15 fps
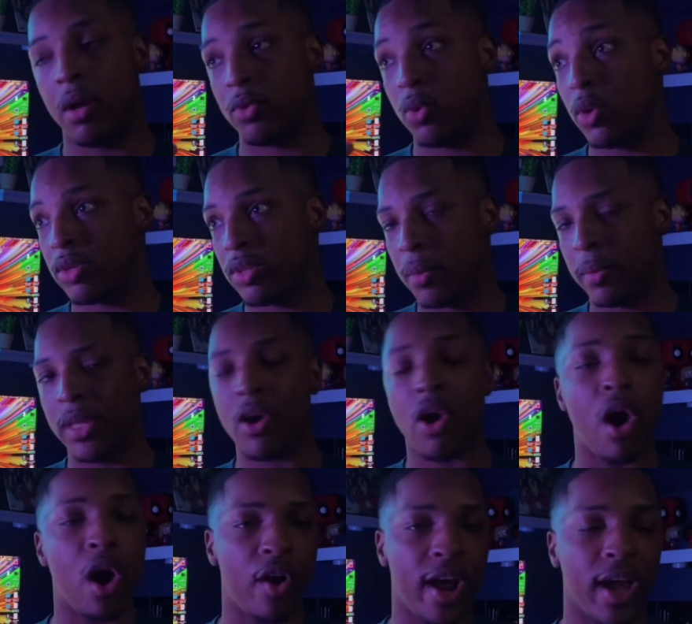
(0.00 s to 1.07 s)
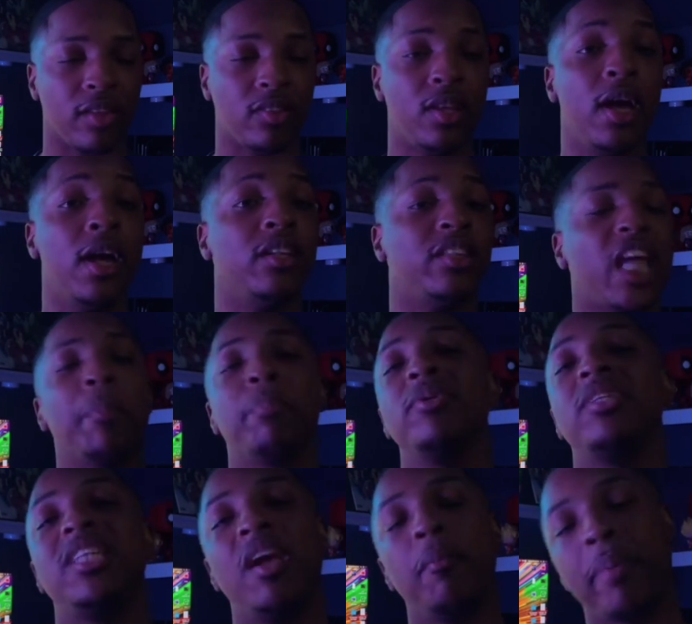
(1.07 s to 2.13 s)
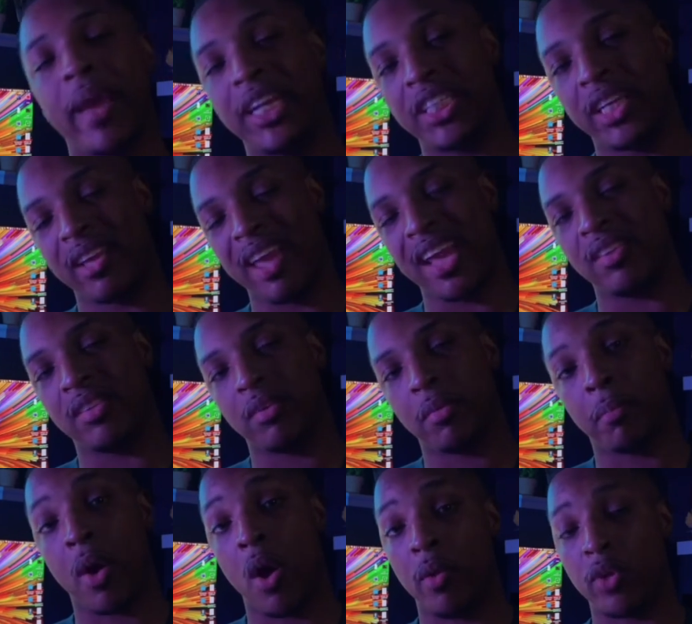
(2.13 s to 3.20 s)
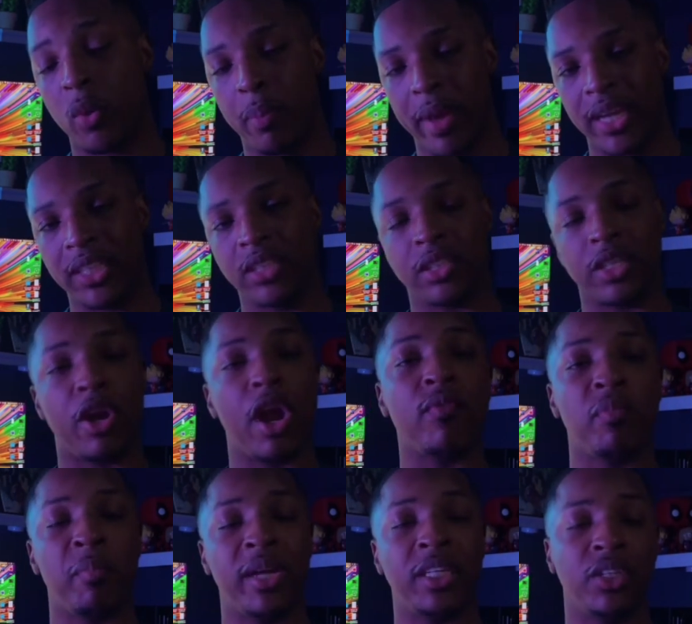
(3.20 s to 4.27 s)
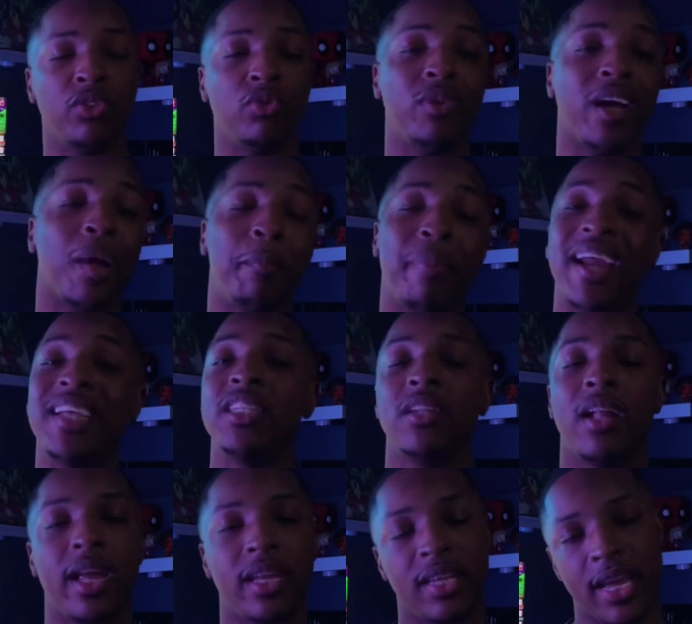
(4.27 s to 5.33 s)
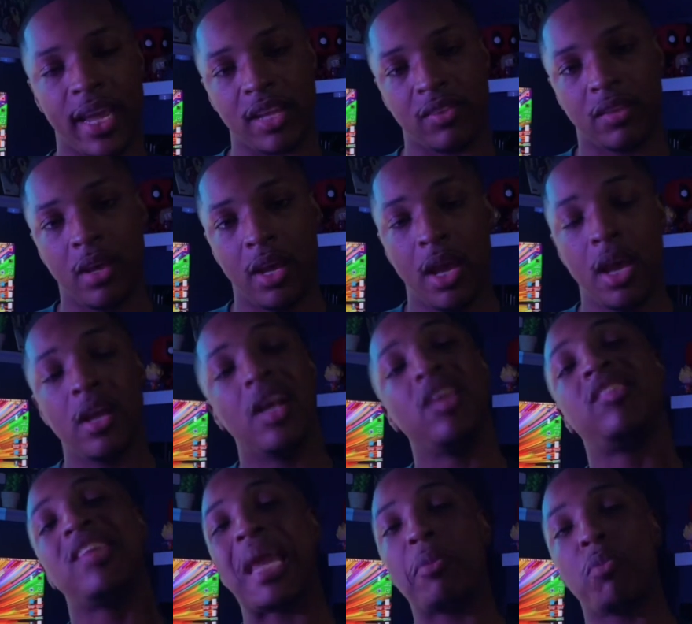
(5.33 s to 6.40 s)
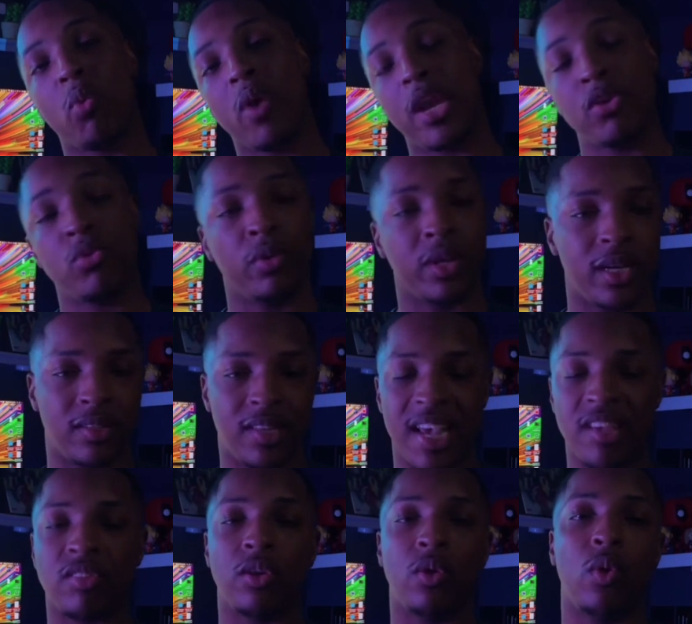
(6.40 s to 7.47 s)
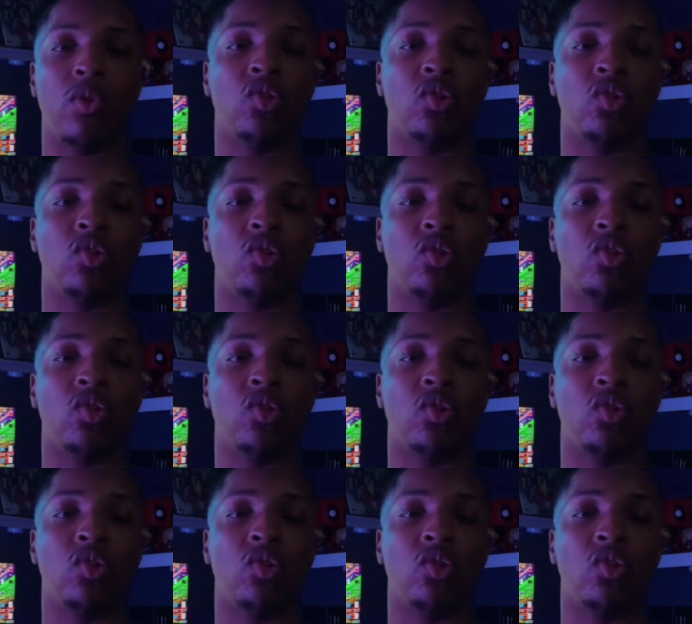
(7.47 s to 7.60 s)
USMLE RX, they present patient case, your patients and your information to like a patient-like case. the same way you're gonna get tested